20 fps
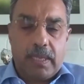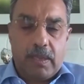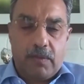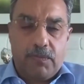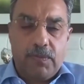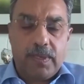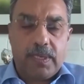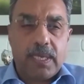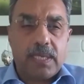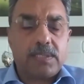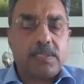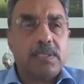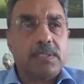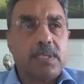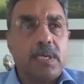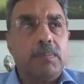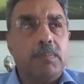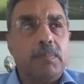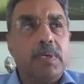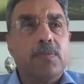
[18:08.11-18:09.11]

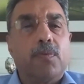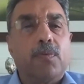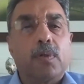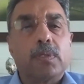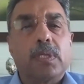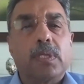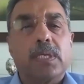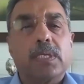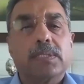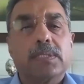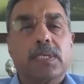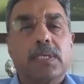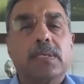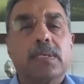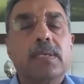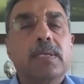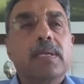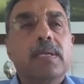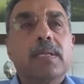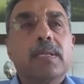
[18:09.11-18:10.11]
efficacious remedy for the
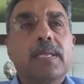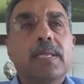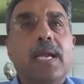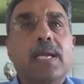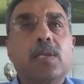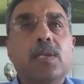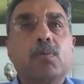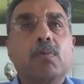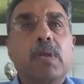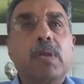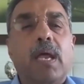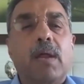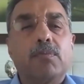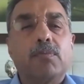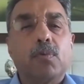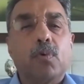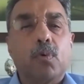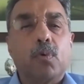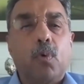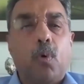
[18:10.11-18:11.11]
reason that you will
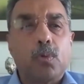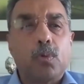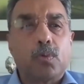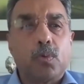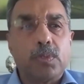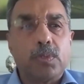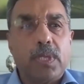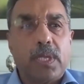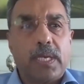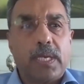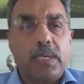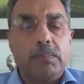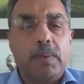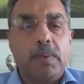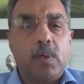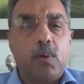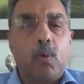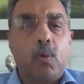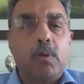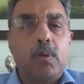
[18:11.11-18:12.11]
have to go through the
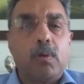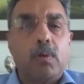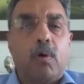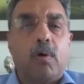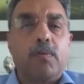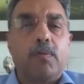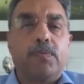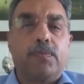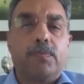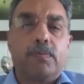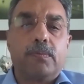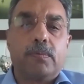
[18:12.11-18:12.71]
rigmarole of